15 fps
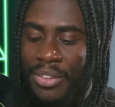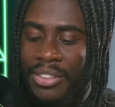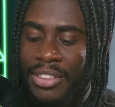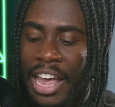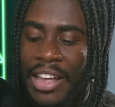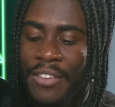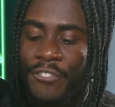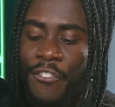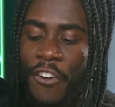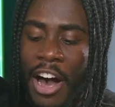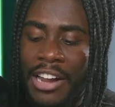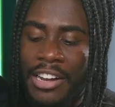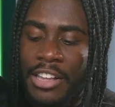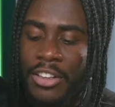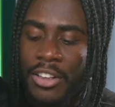they're
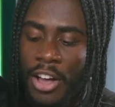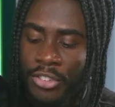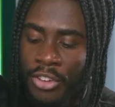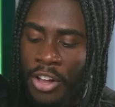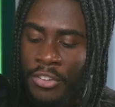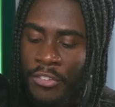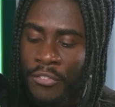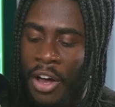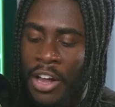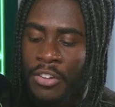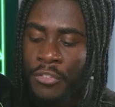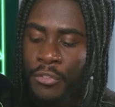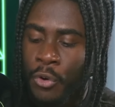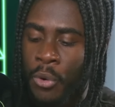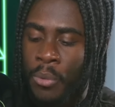finally starting to find
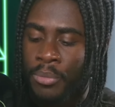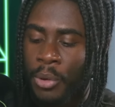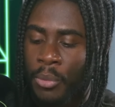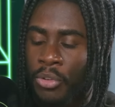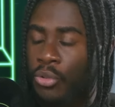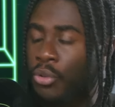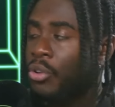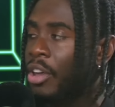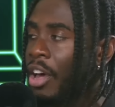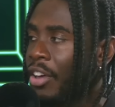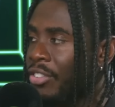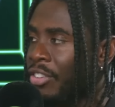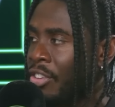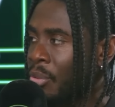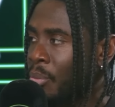the form that we saw
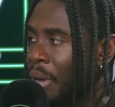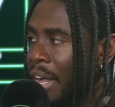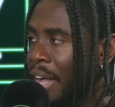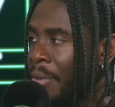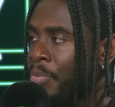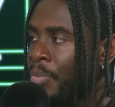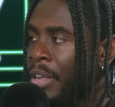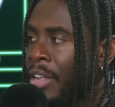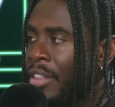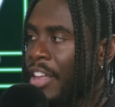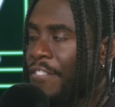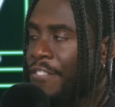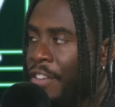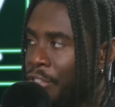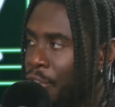last season, where
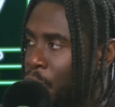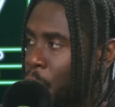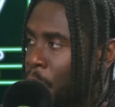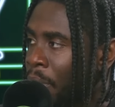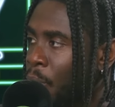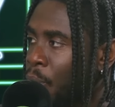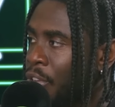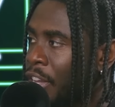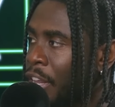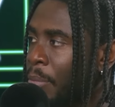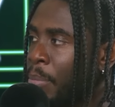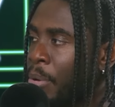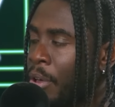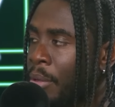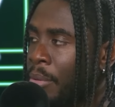they're physical, but also they're
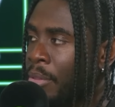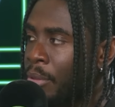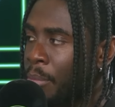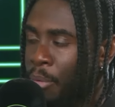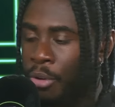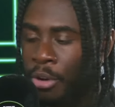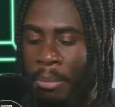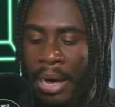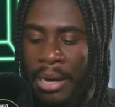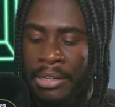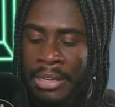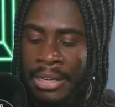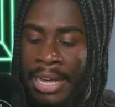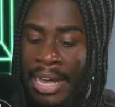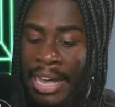putting in the back of
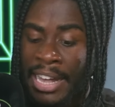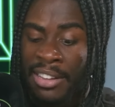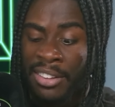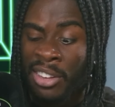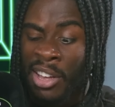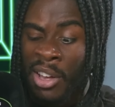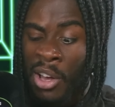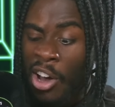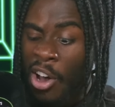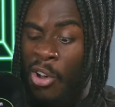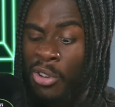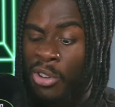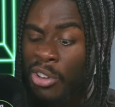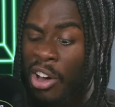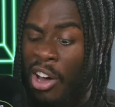the net. And
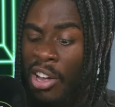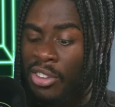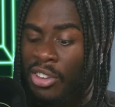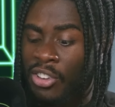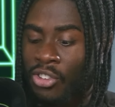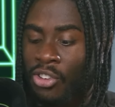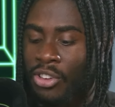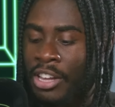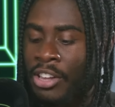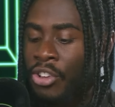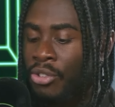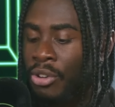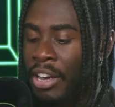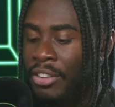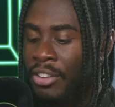Odegaard has just
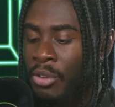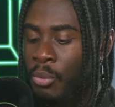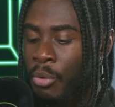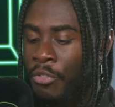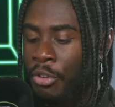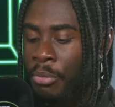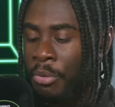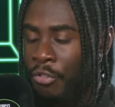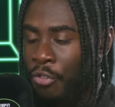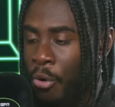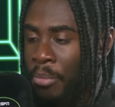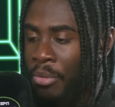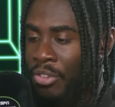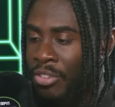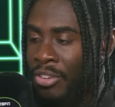illustrated with his
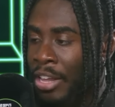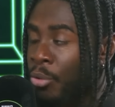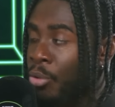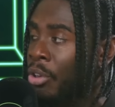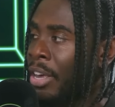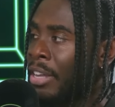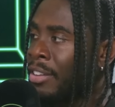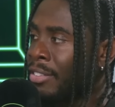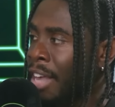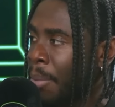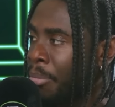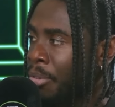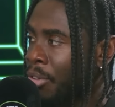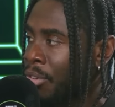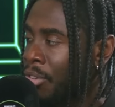performances and also in his
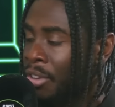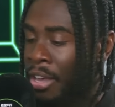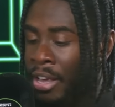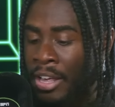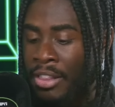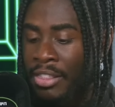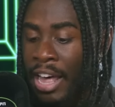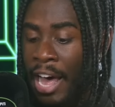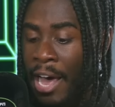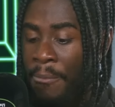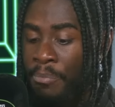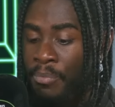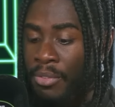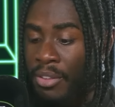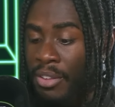absence that,
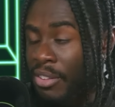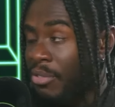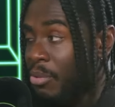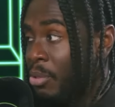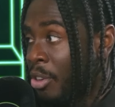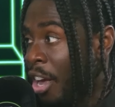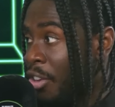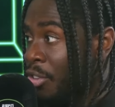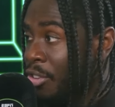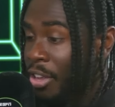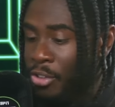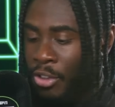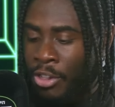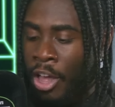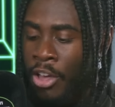like you
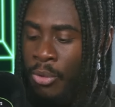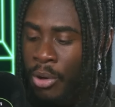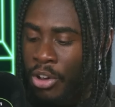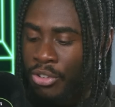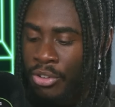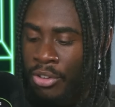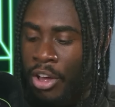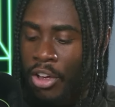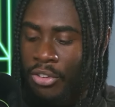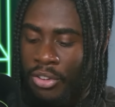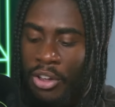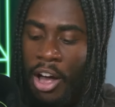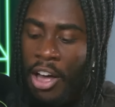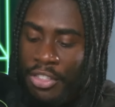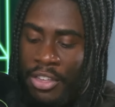said, like your question asked,
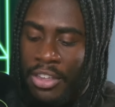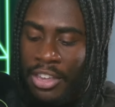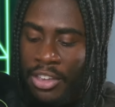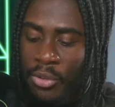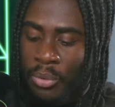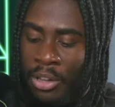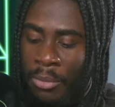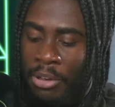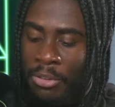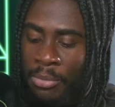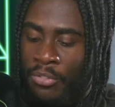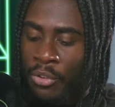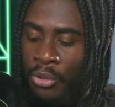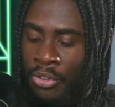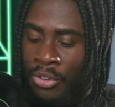I think he is one of the best
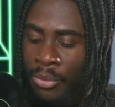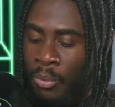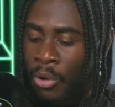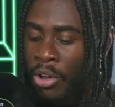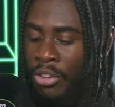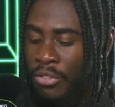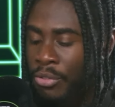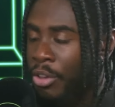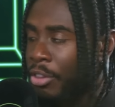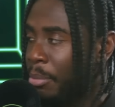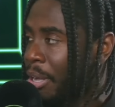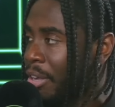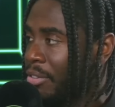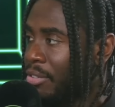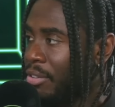midfielders in the world, if not the
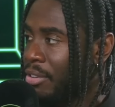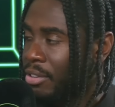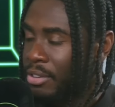best.